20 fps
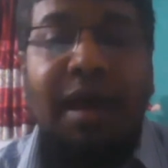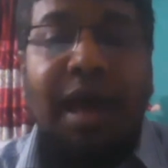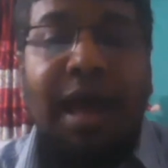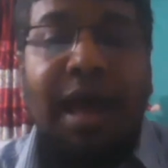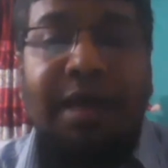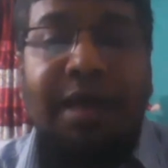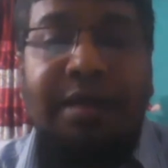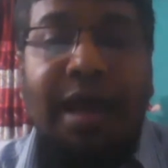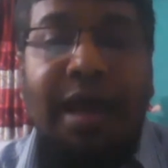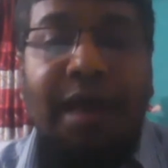
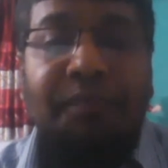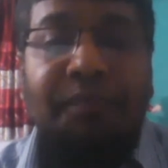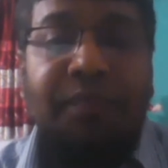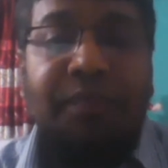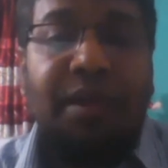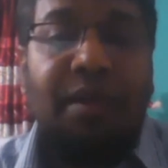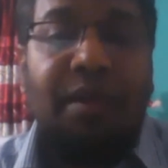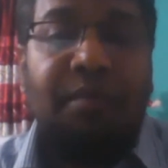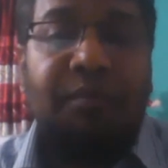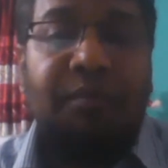And
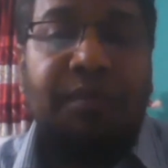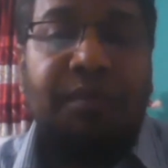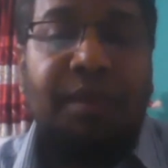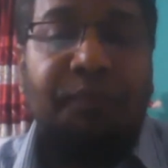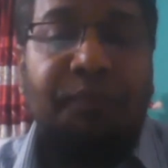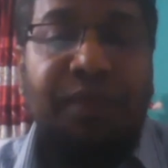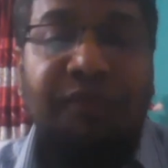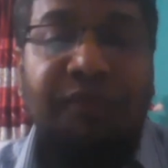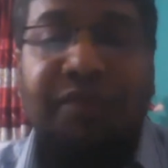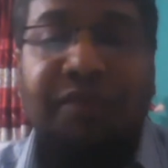the
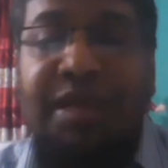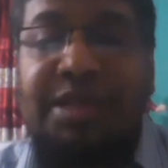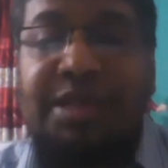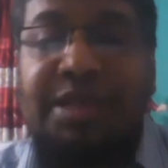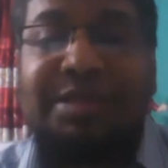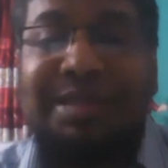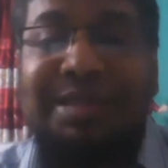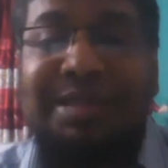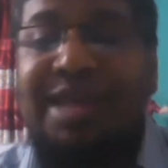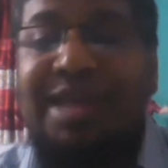
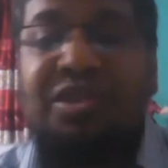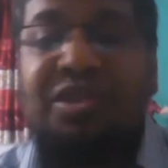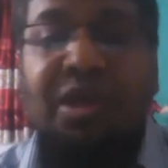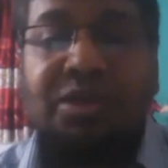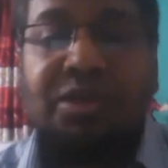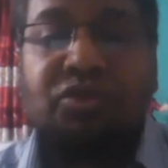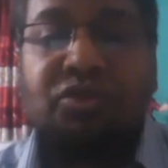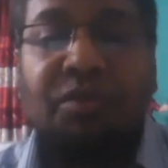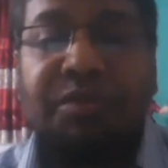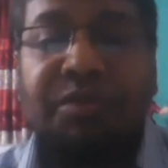previous
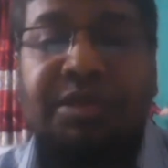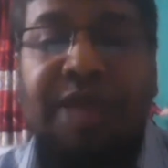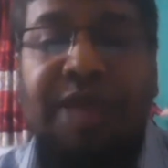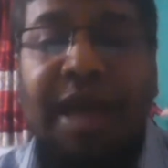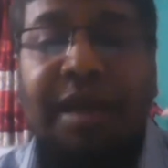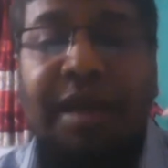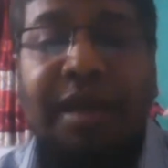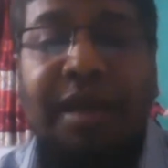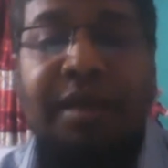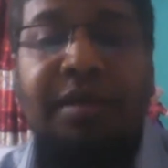creatures of this
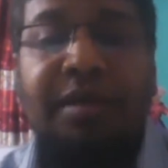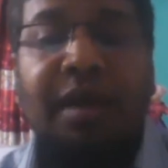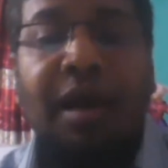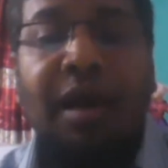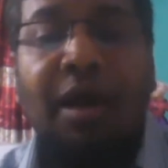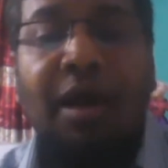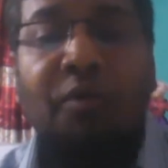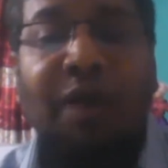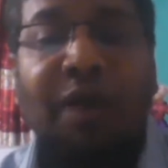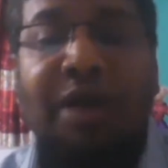island
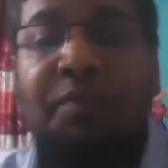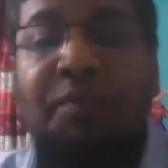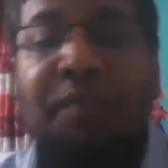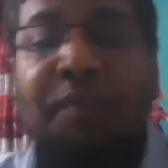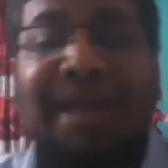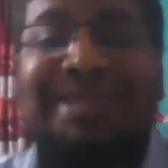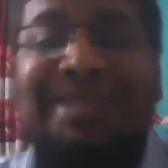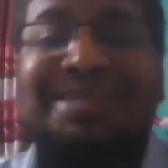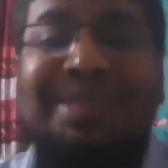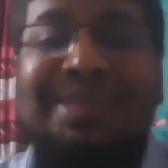were
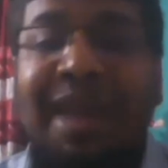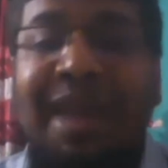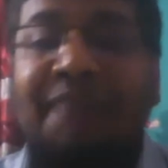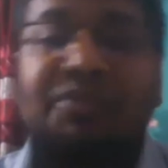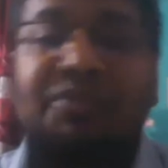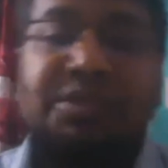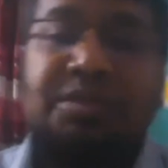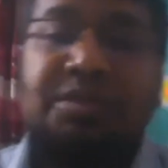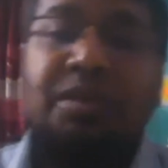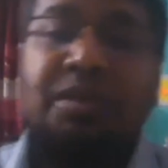made
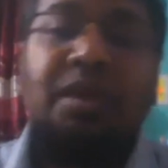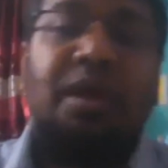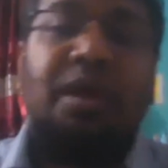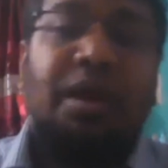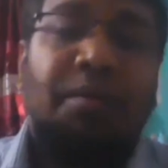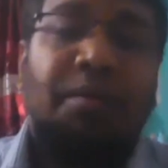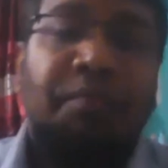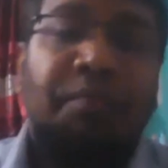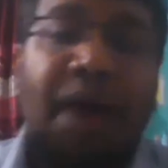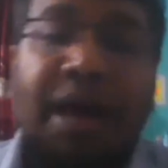slaves
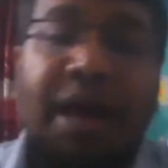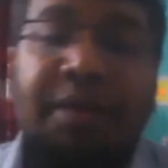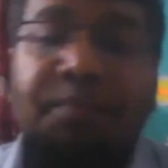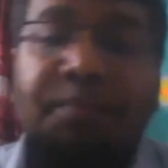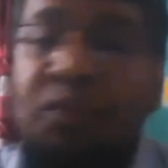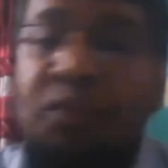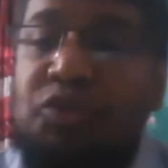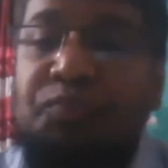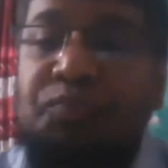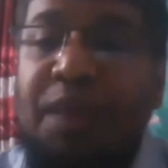by
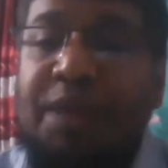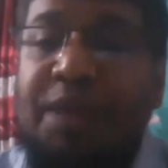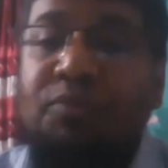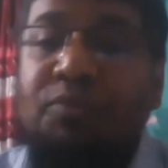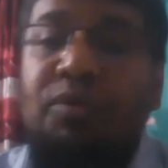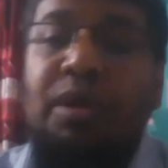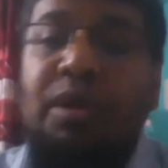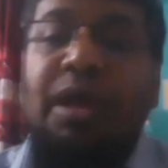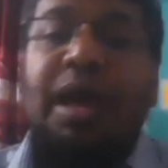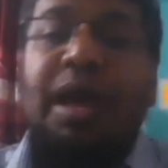
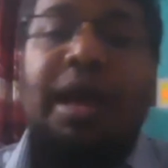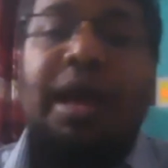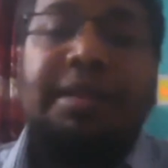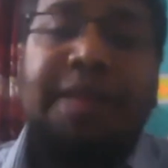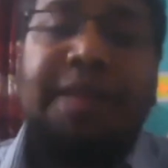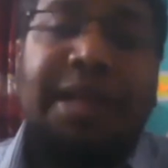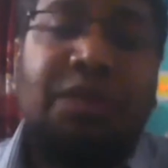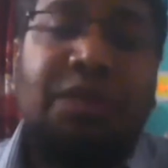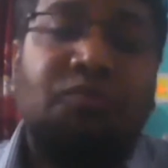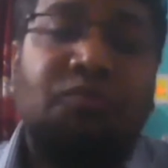Prospero.
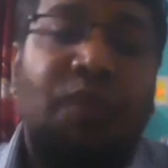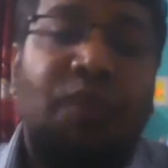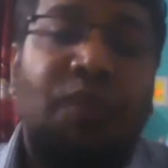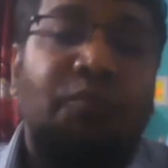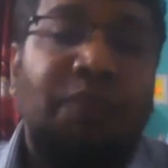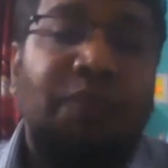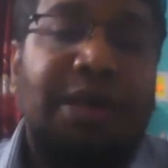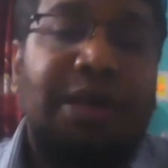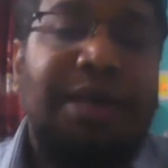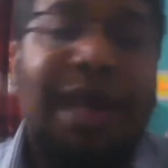And that is why
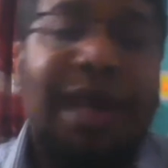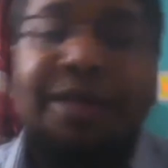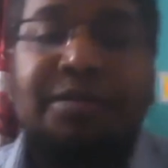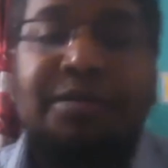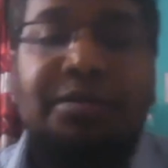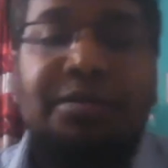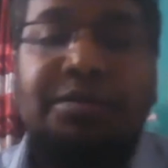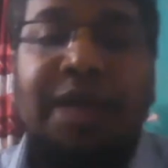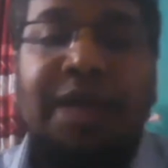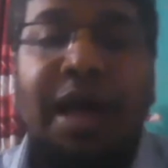we
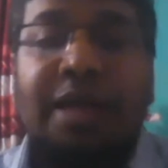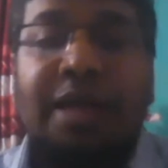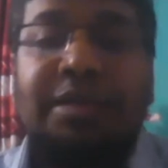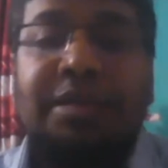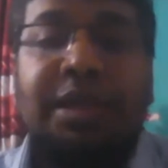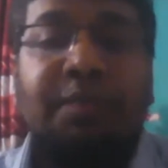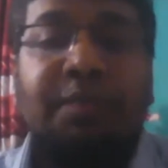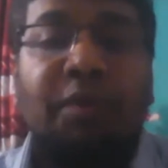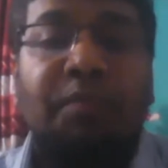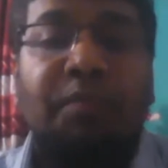get the
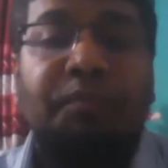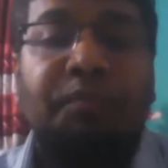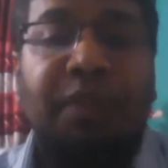theme of